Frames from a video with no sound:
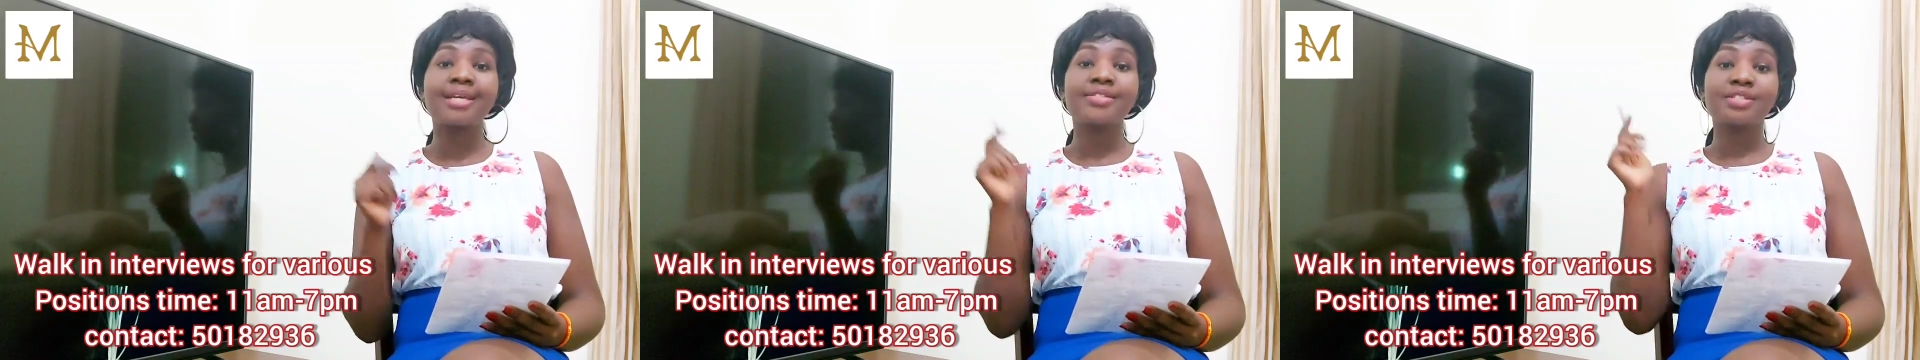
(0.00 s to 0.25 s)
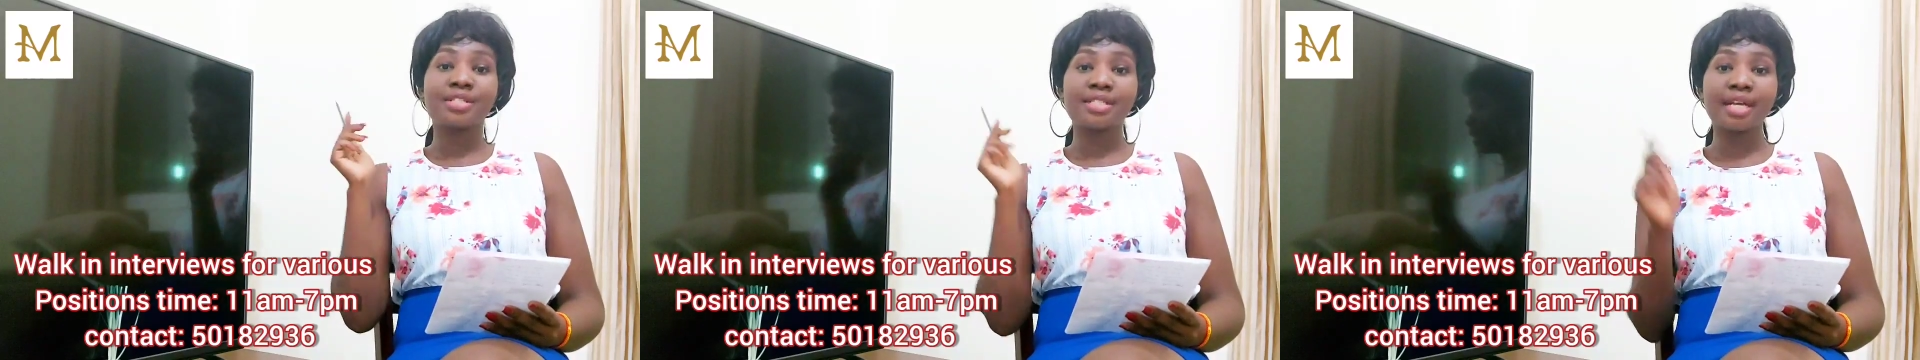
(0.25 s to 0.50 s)

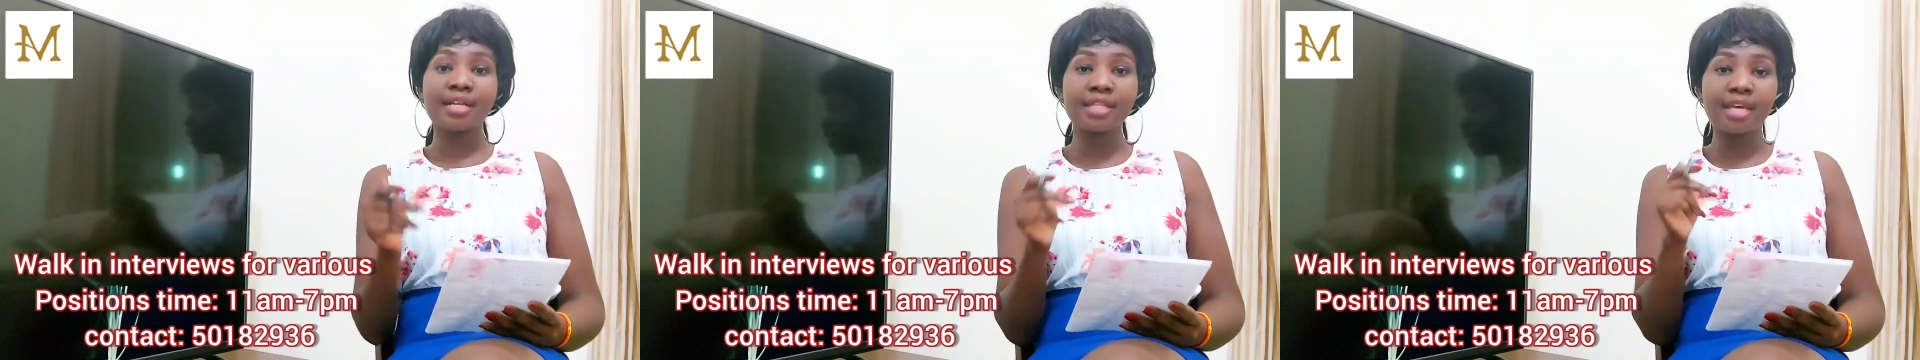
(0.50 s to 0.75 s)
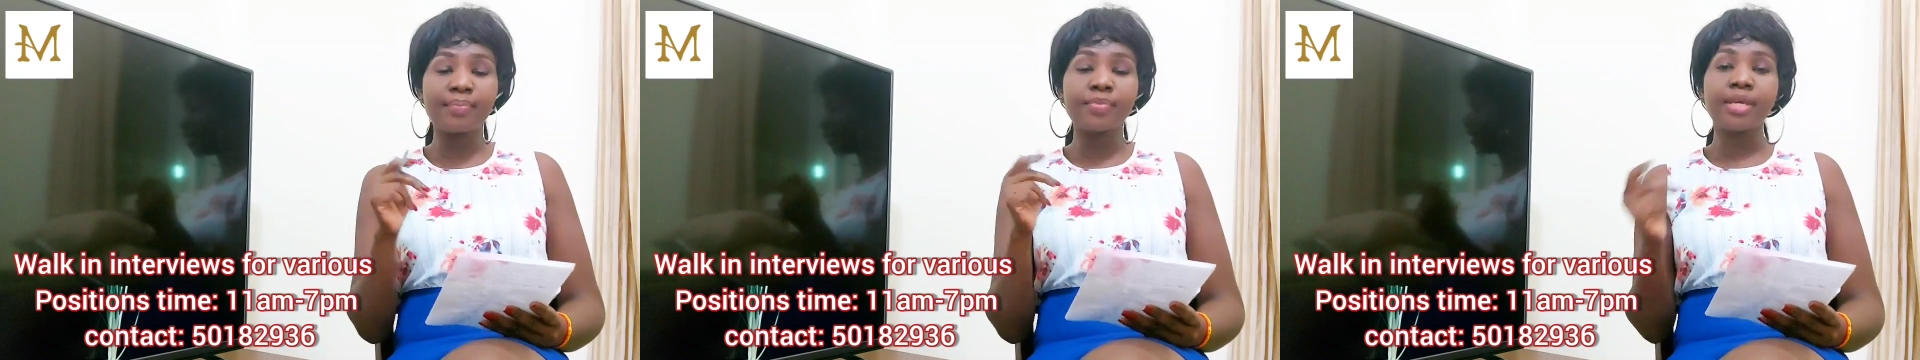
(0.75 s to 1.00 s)
Just tell
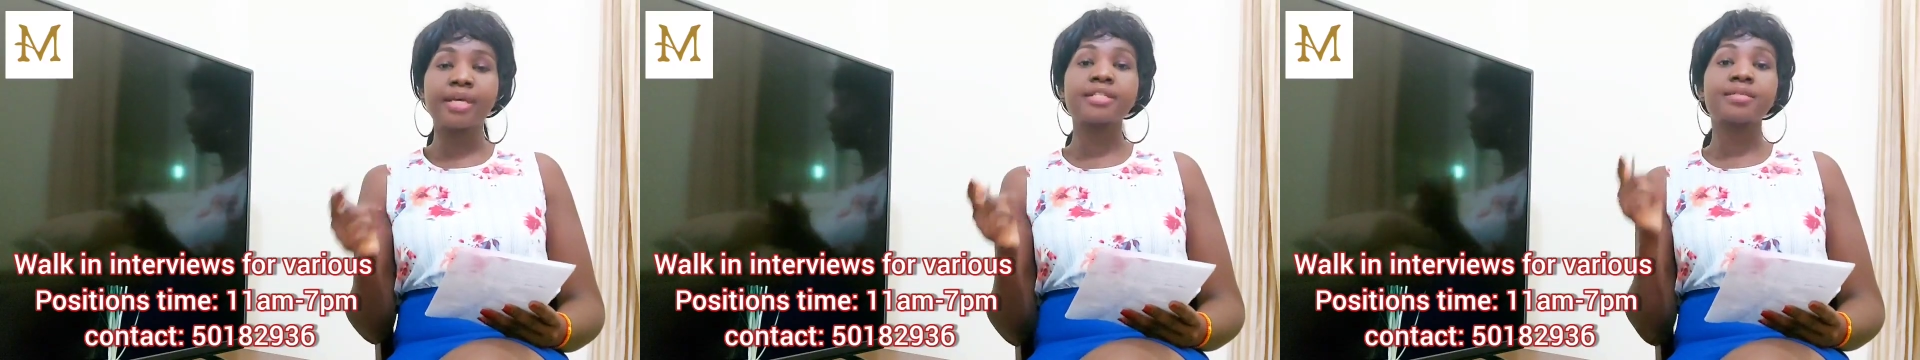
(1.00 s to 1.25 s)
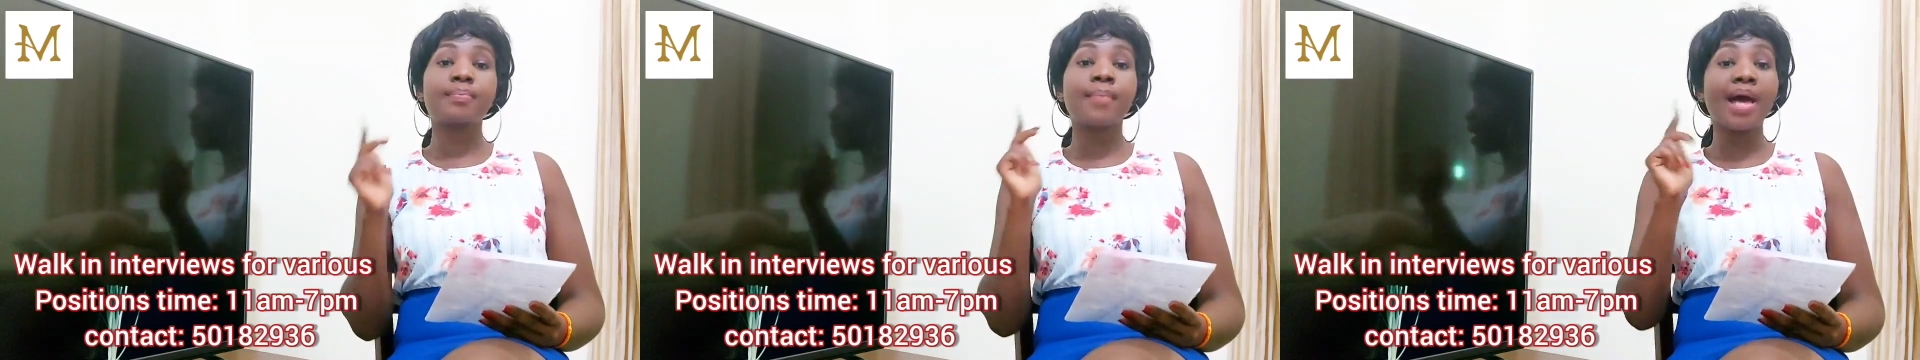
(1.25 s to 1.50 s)
them,
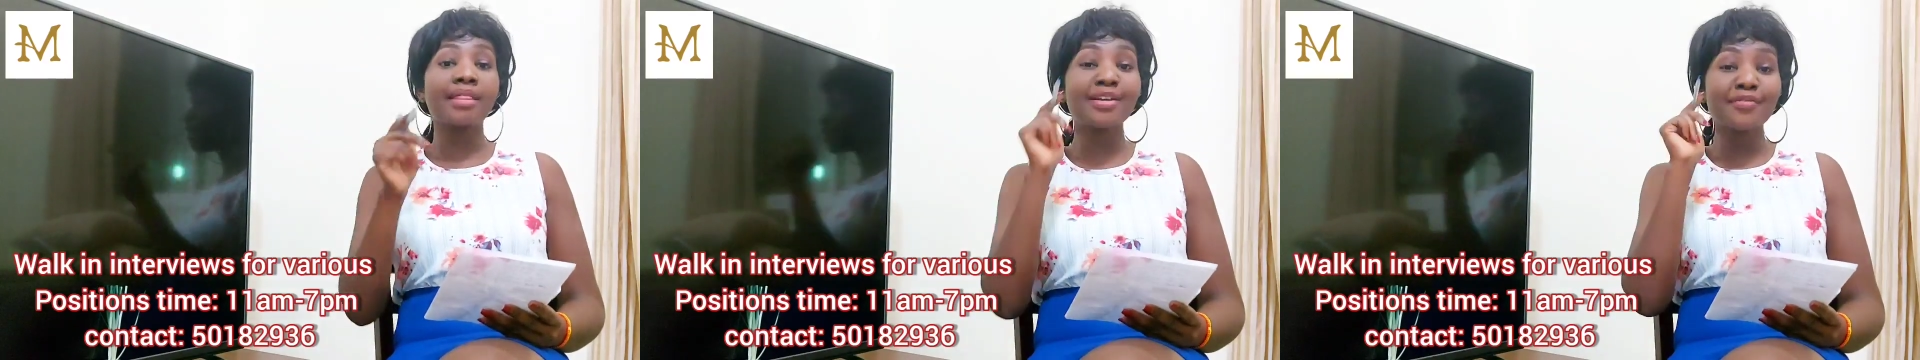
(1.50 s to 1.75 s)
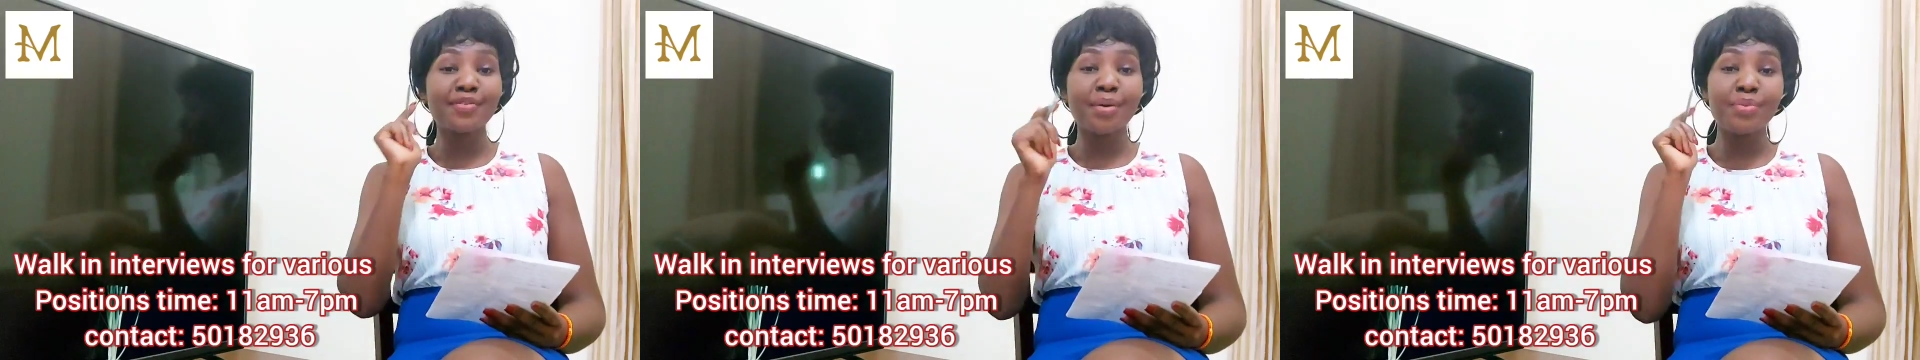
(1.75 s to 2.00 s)
yes,
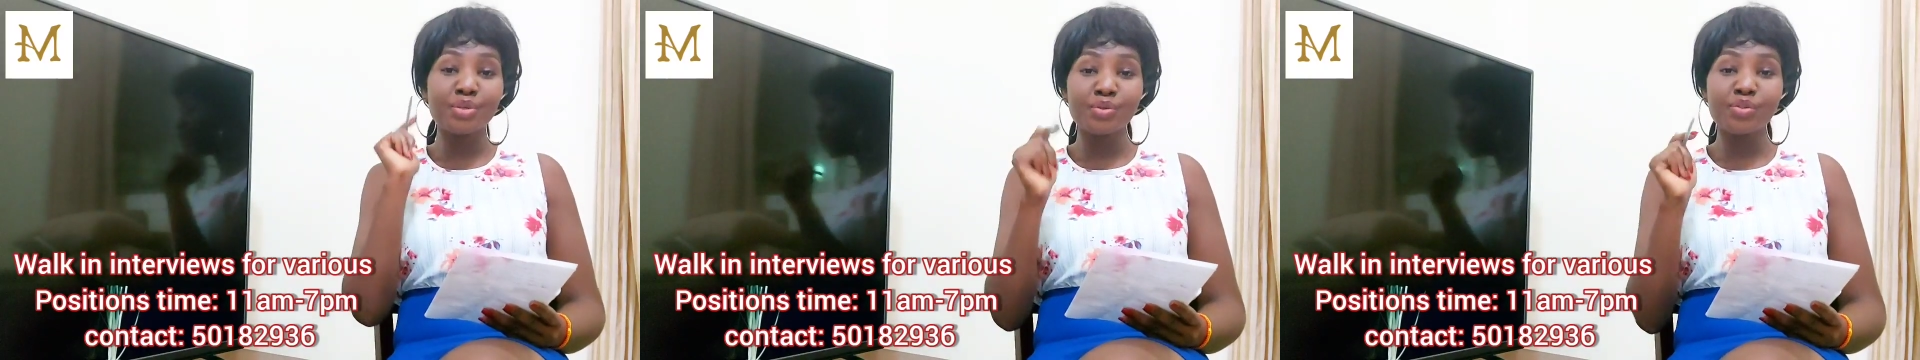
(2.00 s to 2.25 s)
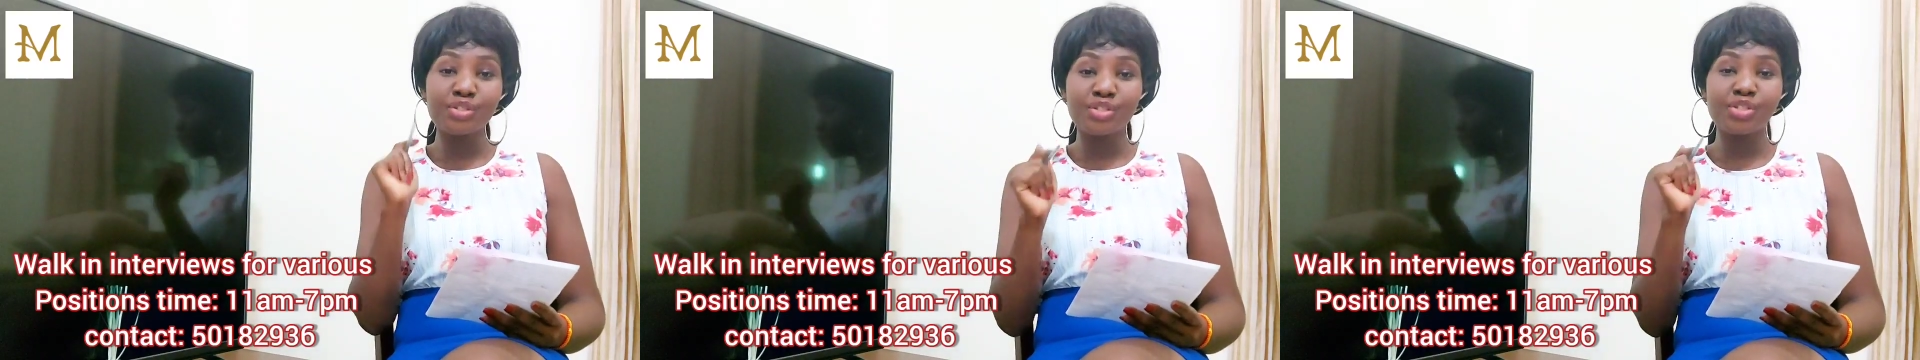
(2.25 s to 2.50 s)
Martha from
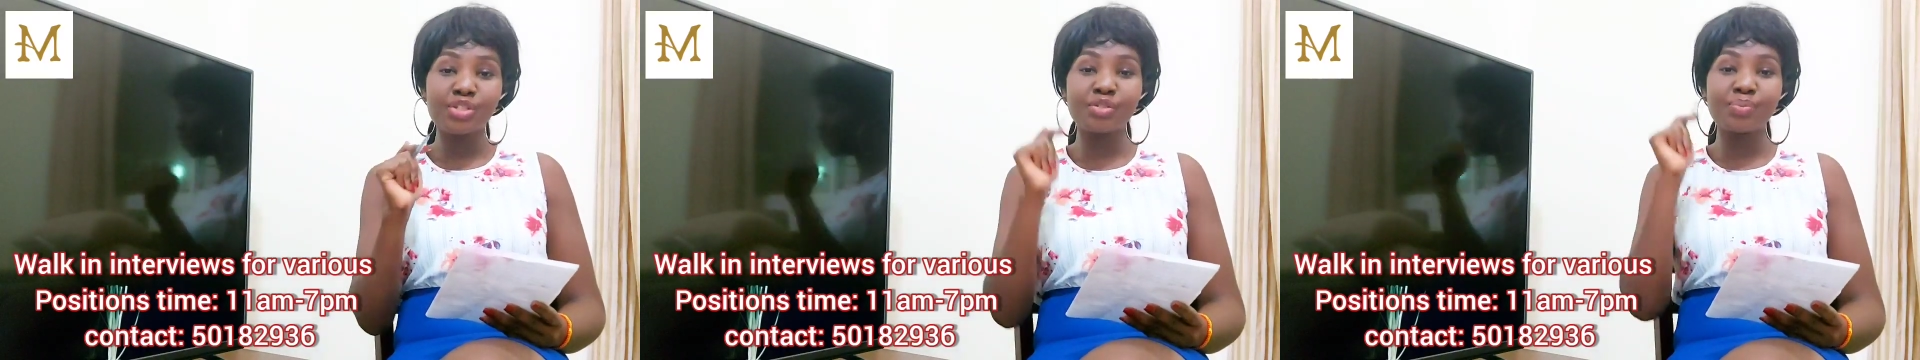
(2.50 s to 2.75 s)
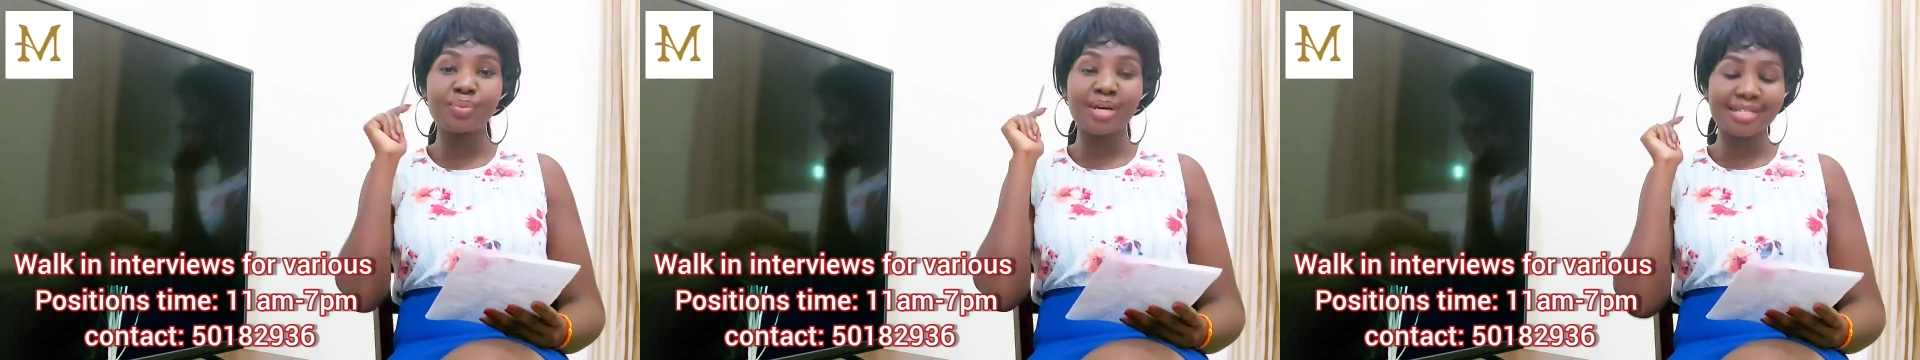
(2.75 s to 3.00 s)

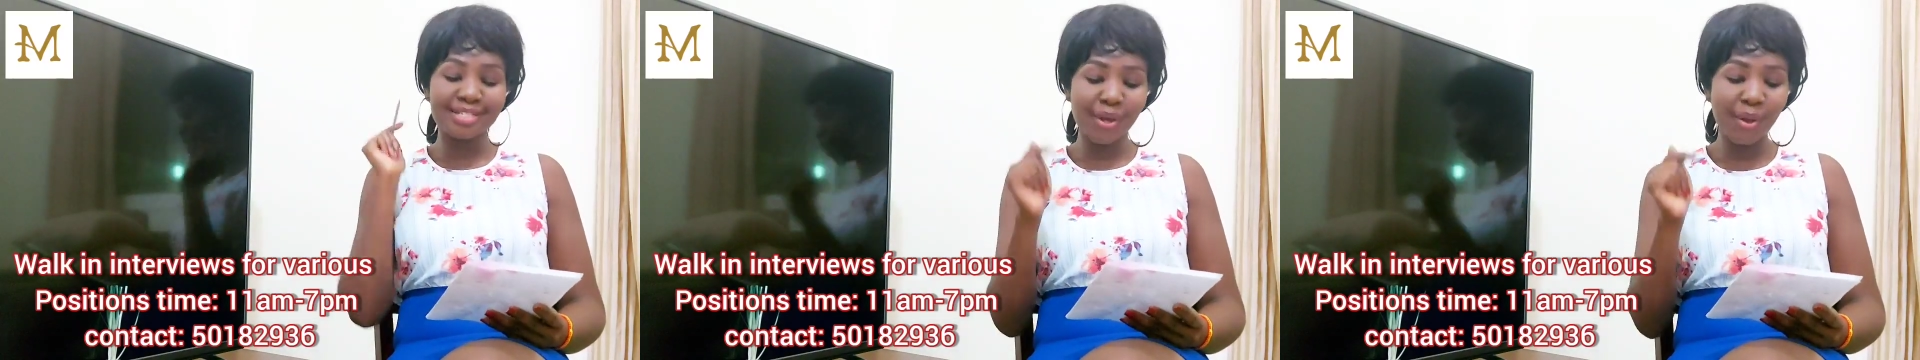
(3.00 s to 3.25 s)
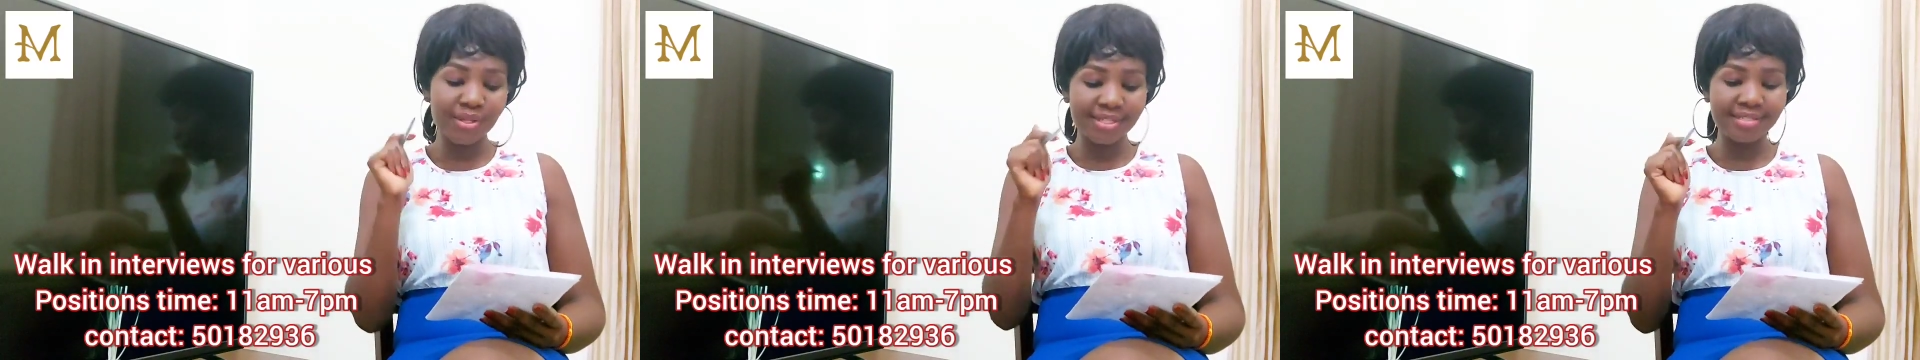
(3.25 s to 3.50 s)
YouTube
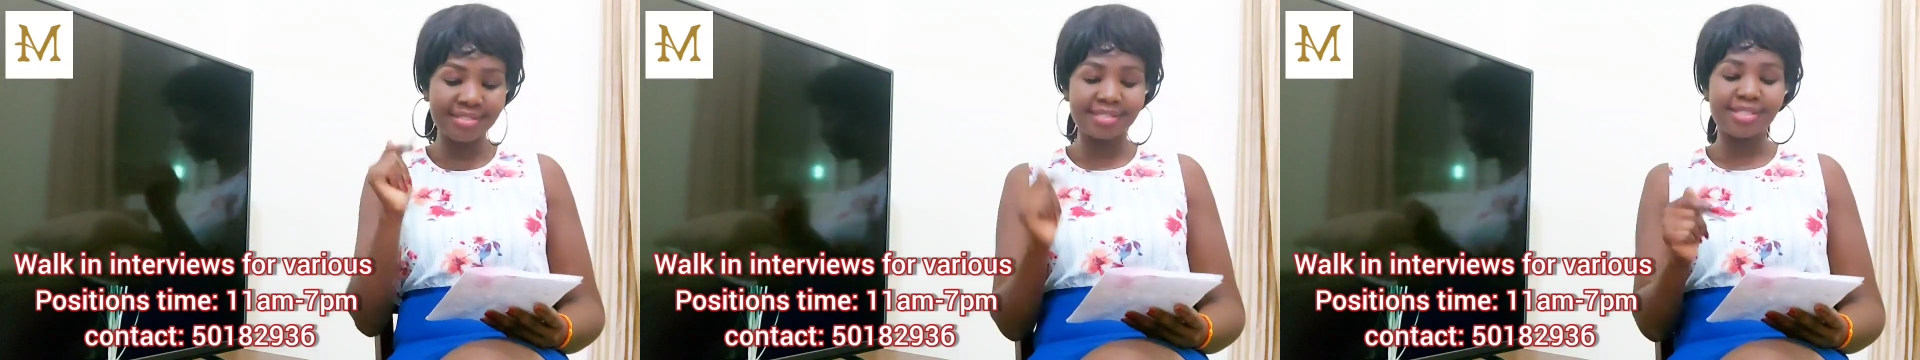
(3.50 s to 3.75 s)
told us.